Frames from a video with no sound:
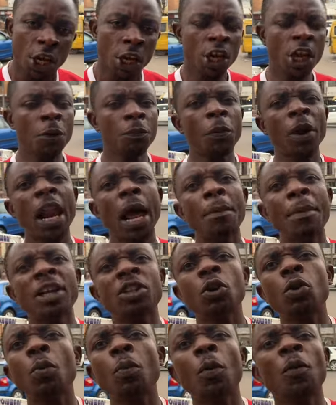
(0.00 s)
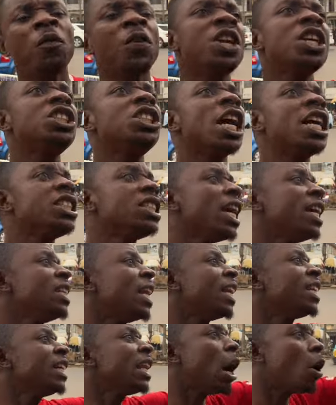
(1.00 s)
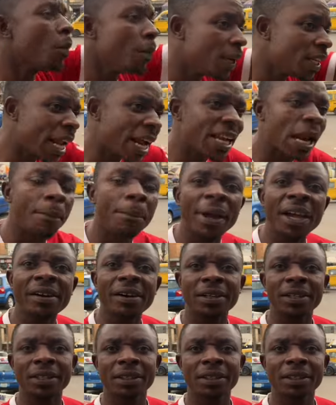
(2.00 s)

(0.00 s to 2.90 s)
If Bola Ahmed Tinubu finish 8 years, Nigeria will be dead and buried.